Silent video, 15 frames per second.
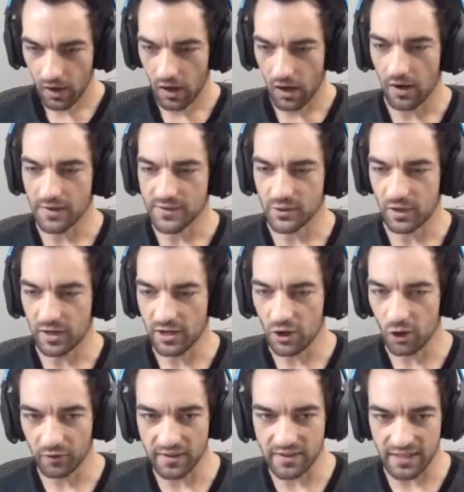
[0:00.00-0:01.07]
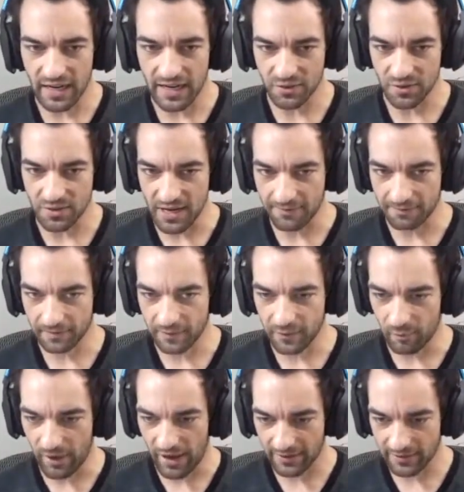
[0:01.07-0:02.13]
Alright, so I know these guys are definitely in the
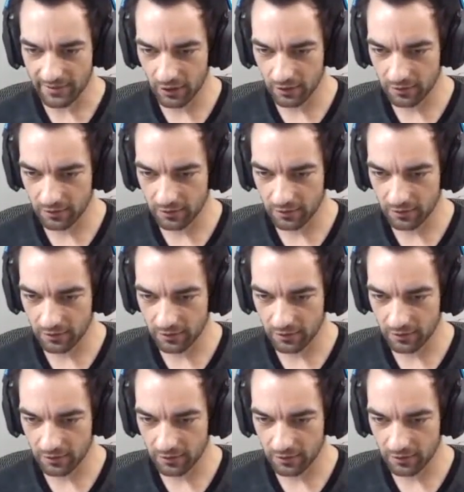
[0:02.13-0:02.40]
back there.